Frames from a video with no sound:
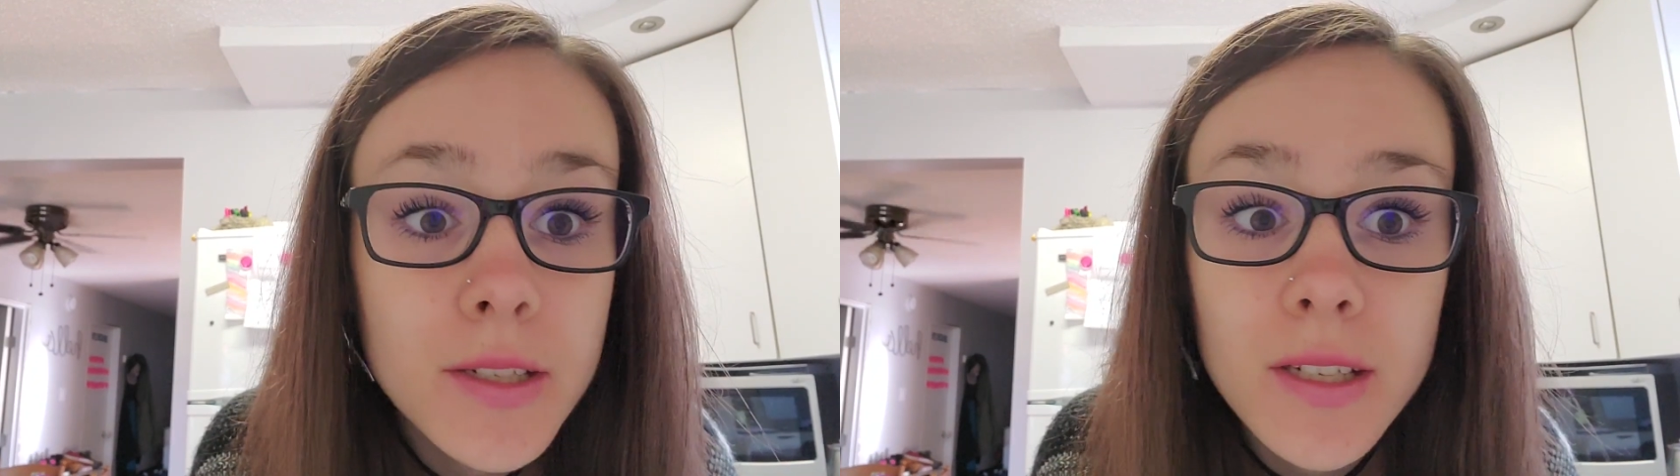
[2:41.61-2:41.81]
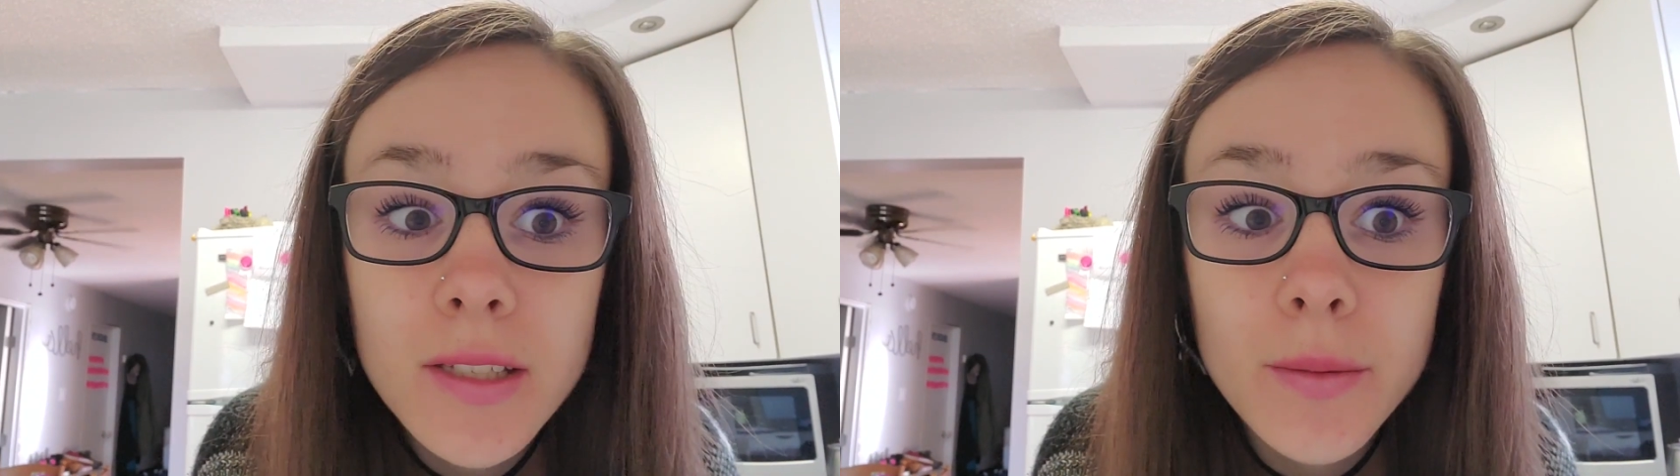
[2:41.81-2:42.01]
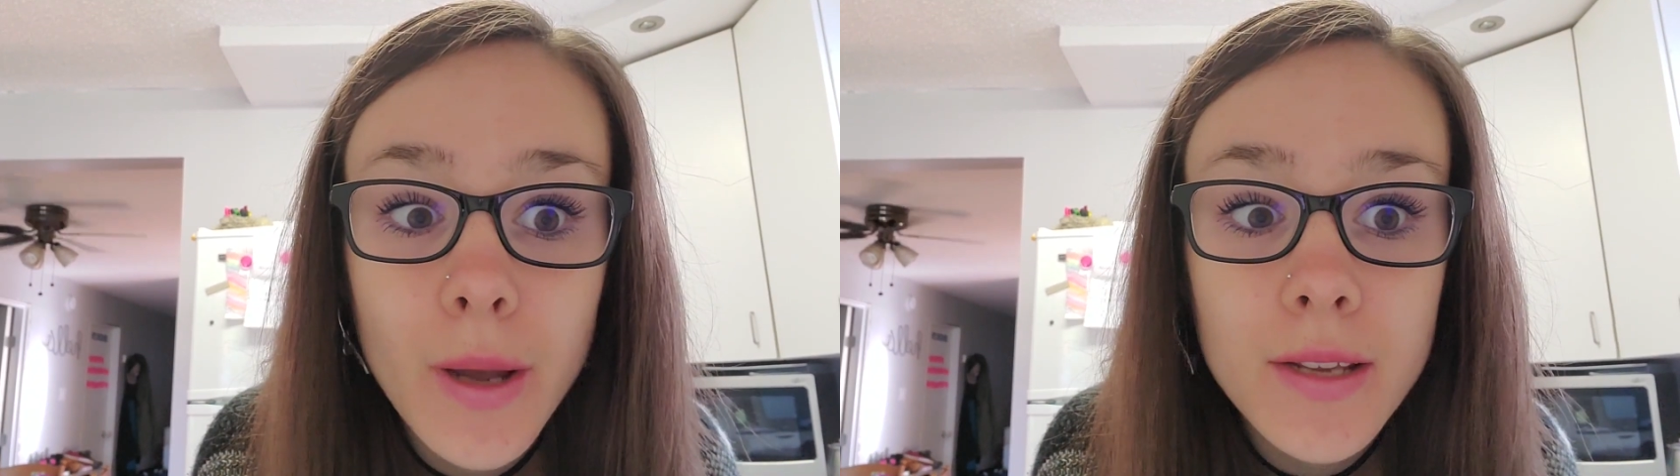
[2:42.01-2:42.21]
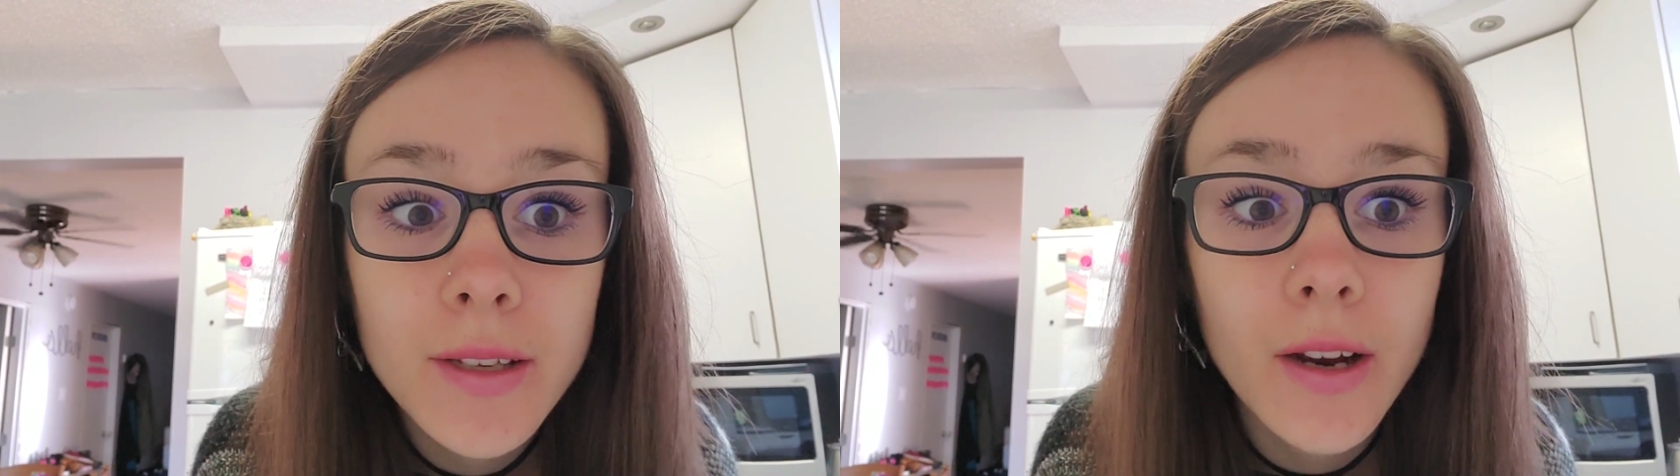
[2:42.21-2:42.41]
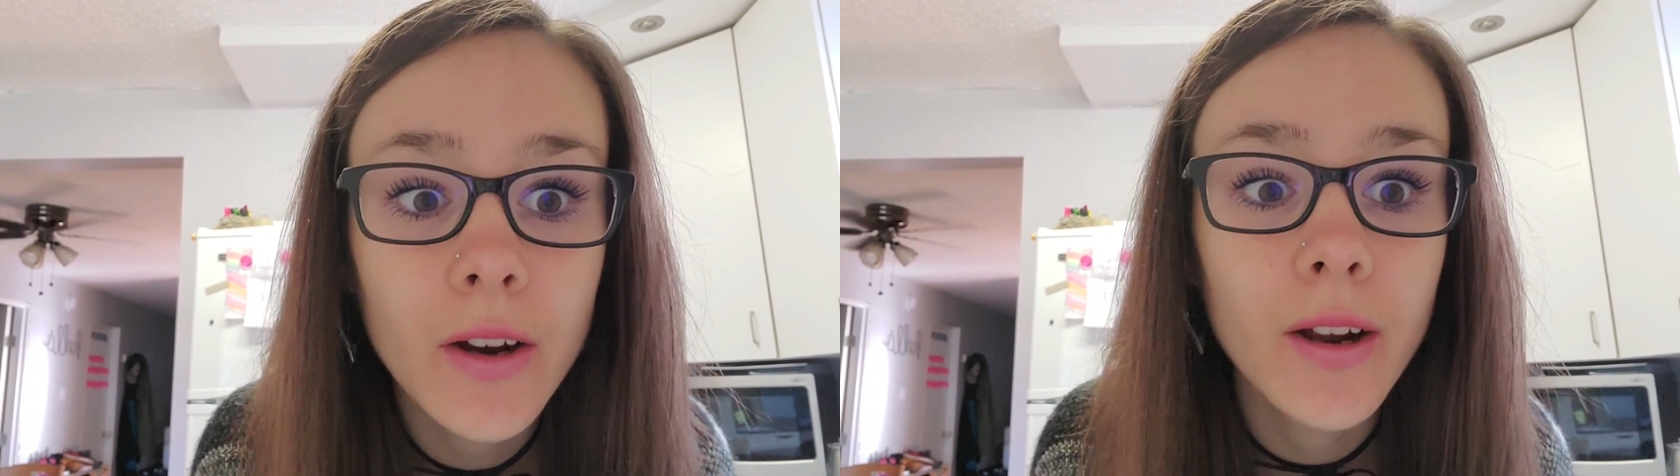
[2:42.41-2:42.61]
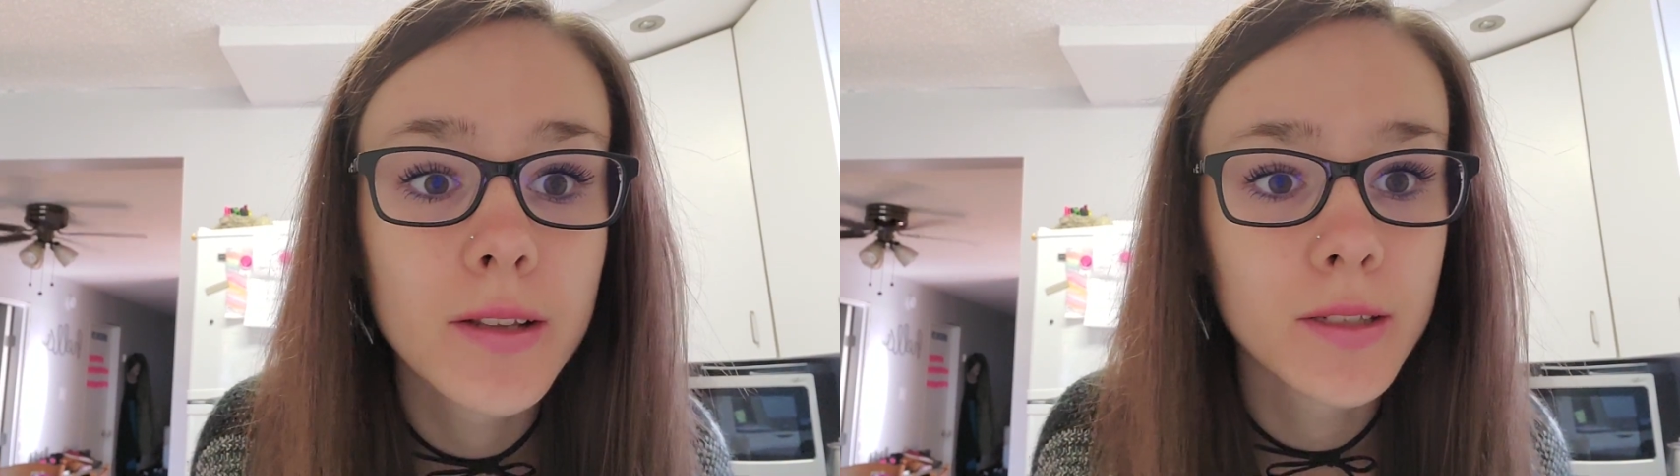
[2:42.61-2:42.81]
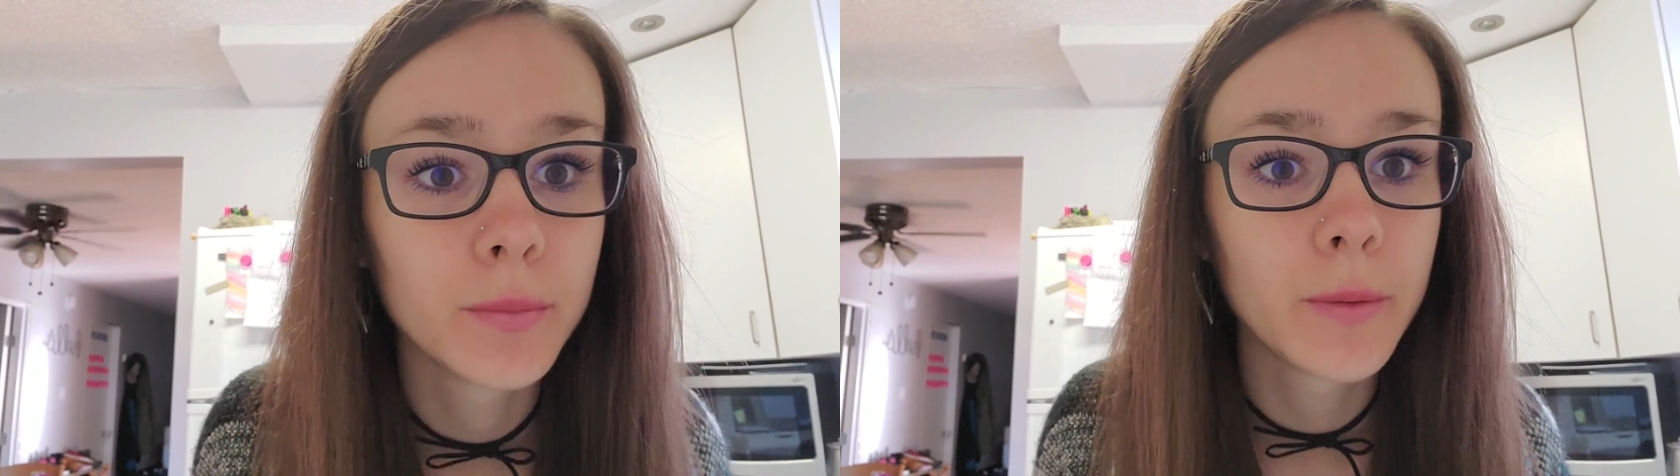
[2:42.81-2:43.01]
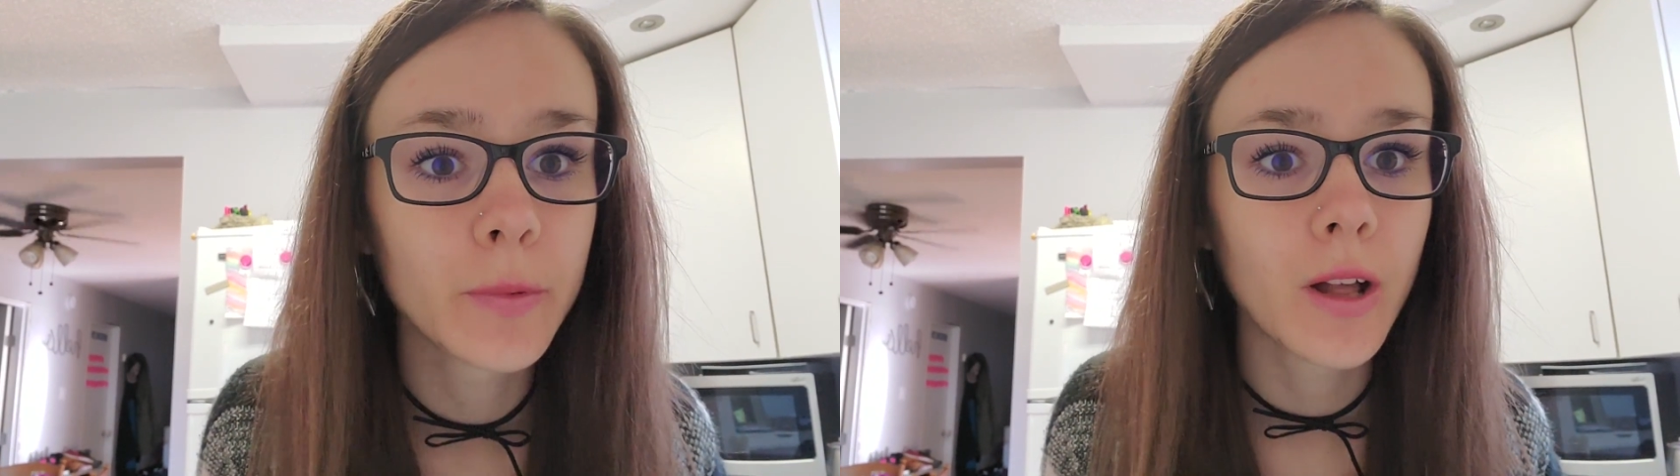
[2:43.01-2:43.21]
did some mascara and some
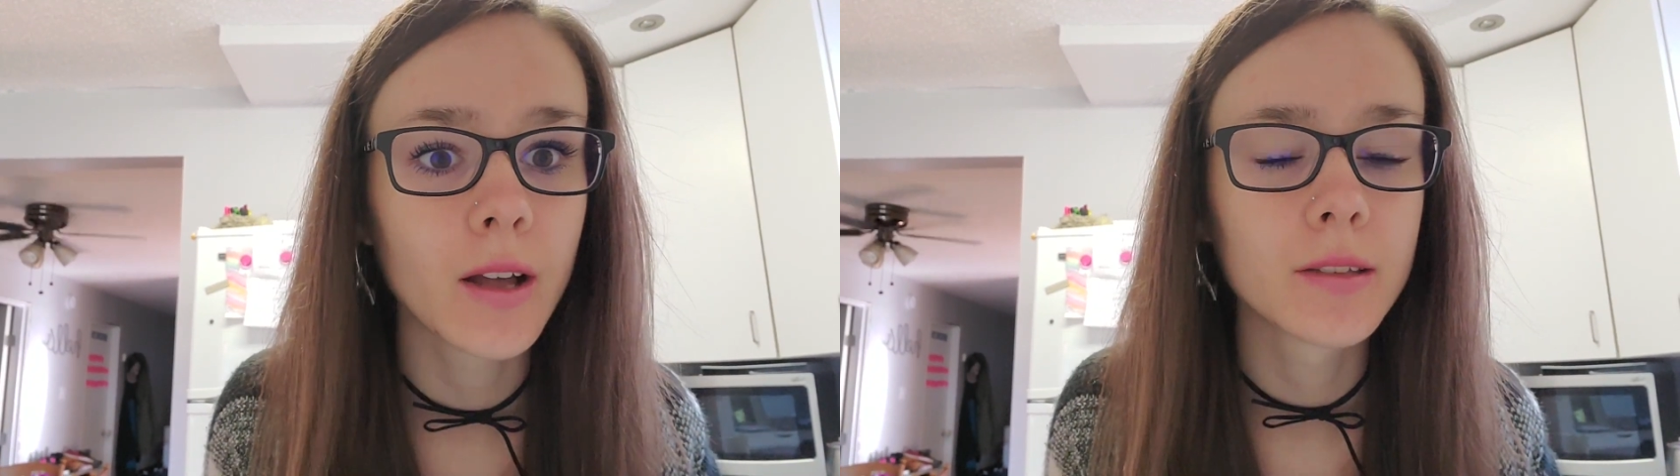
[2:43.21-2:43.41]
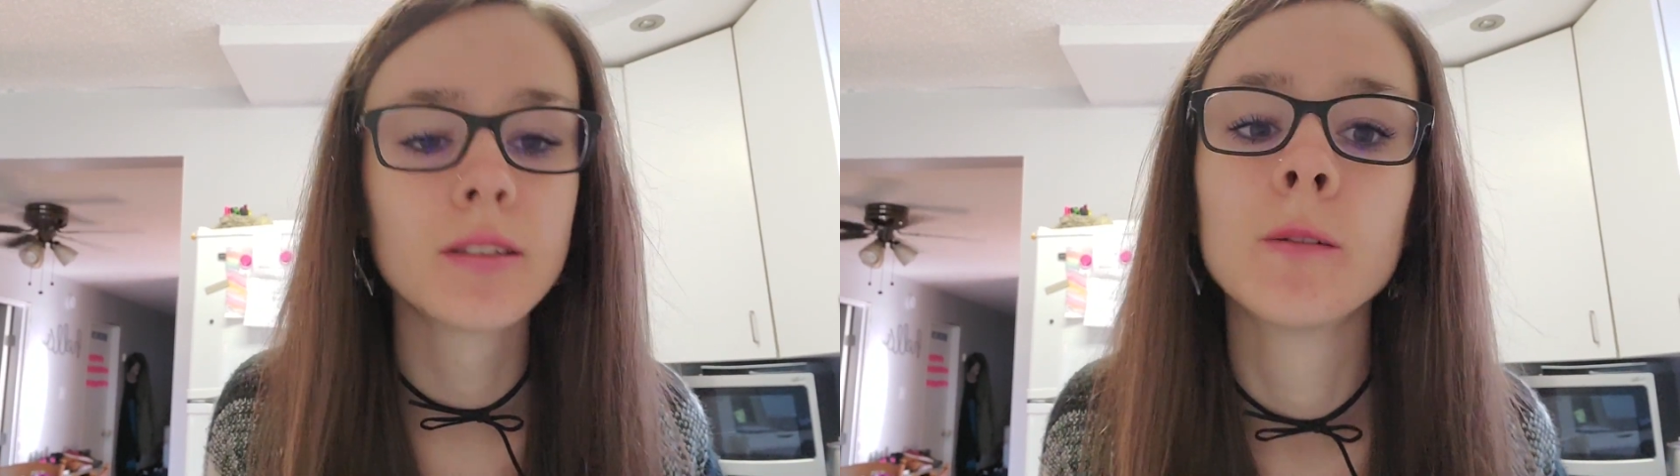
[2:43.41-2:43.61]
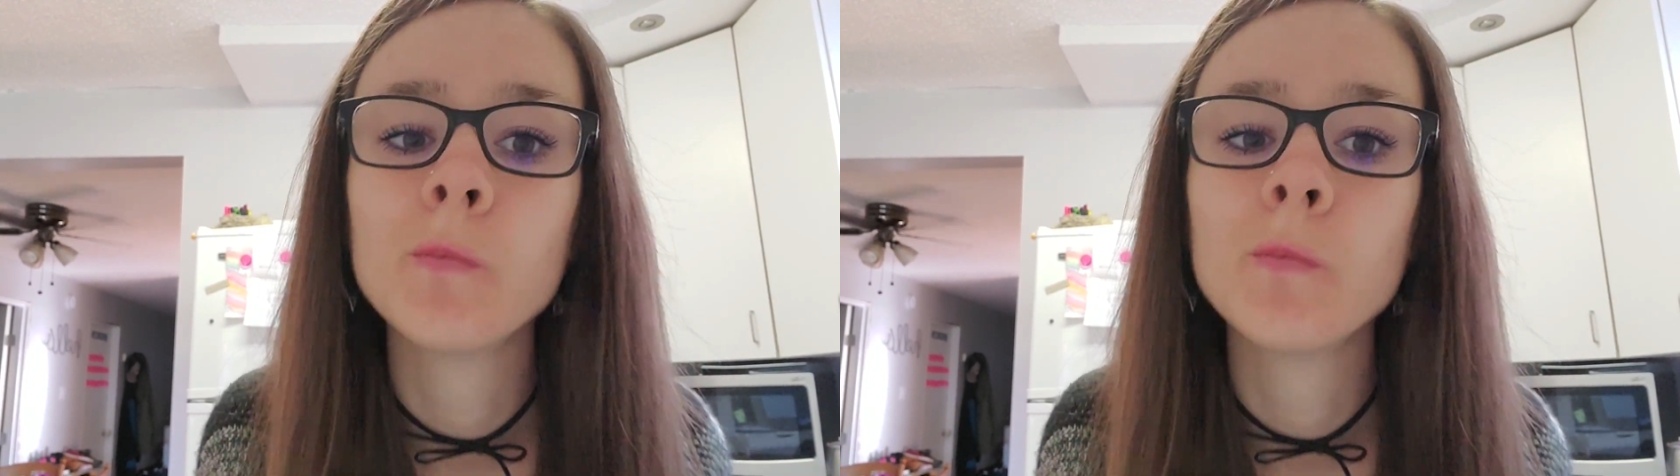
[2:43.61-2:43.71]
lip gloss.